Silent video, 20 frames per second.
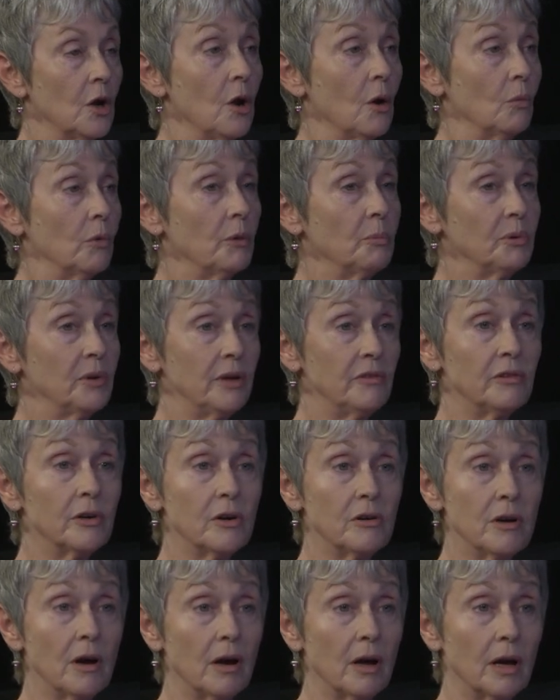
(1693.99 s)
Well, believe it or
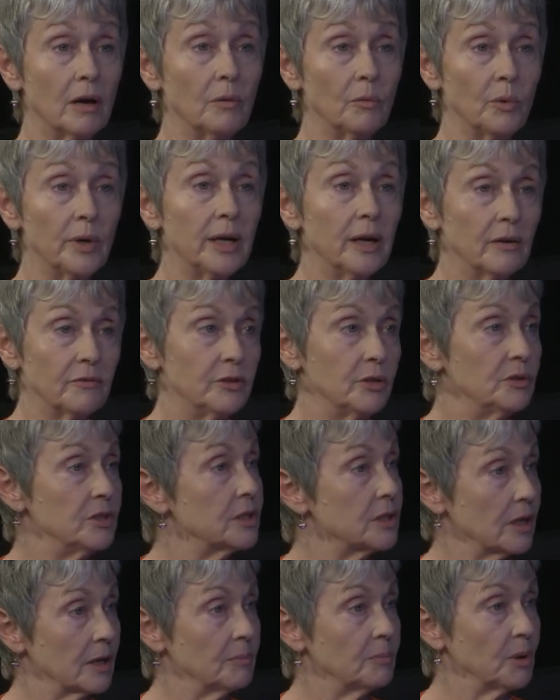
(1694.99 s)
not, we have
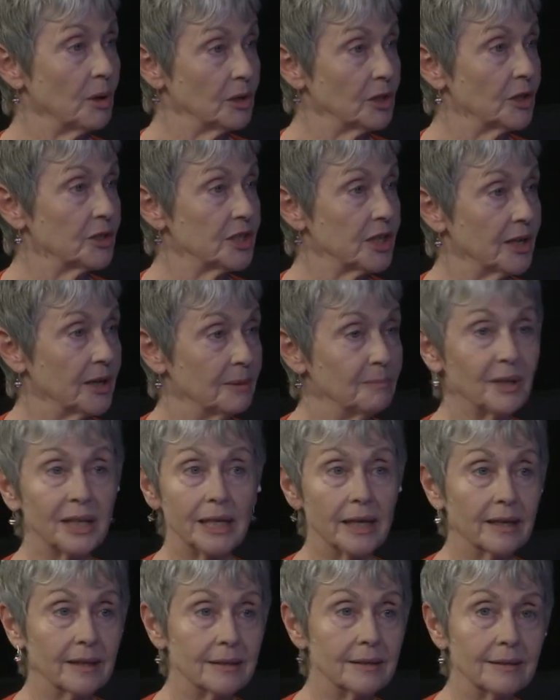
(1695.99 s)
used up all our time
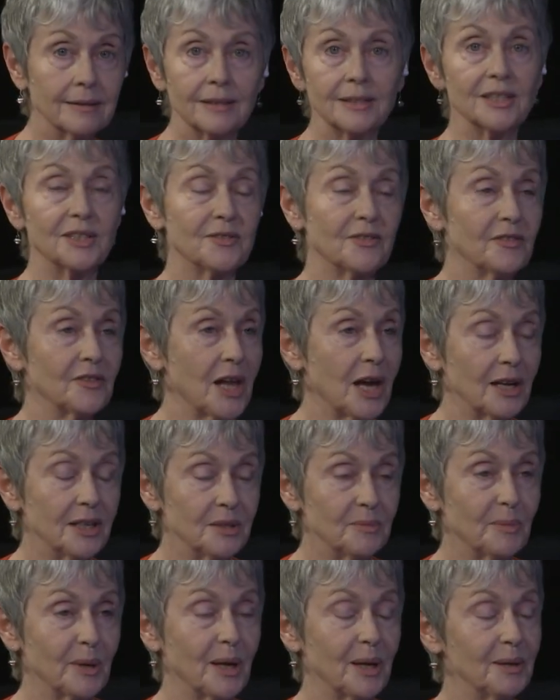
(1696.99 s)
again. Just flies
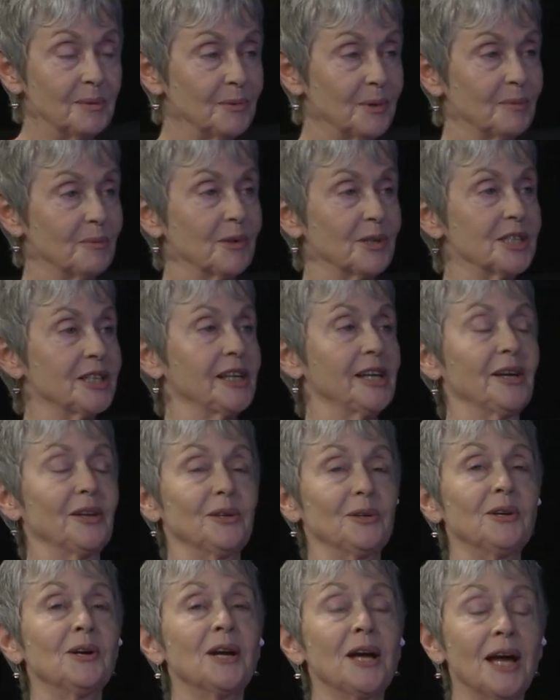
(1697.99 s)
by when we're
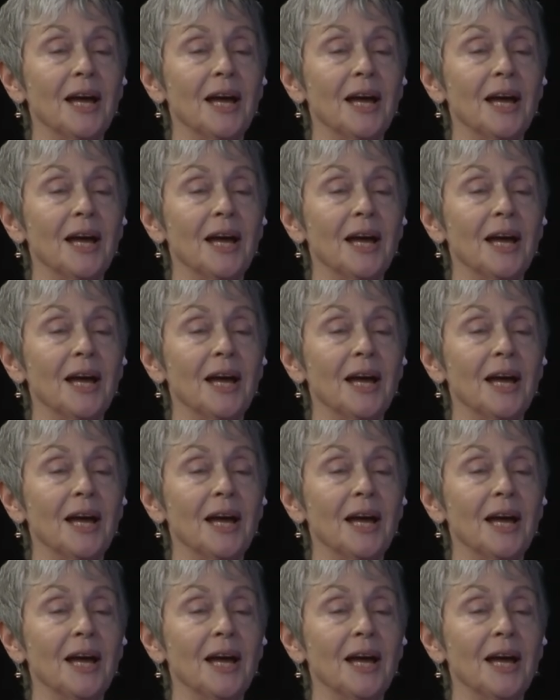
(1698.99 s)
together.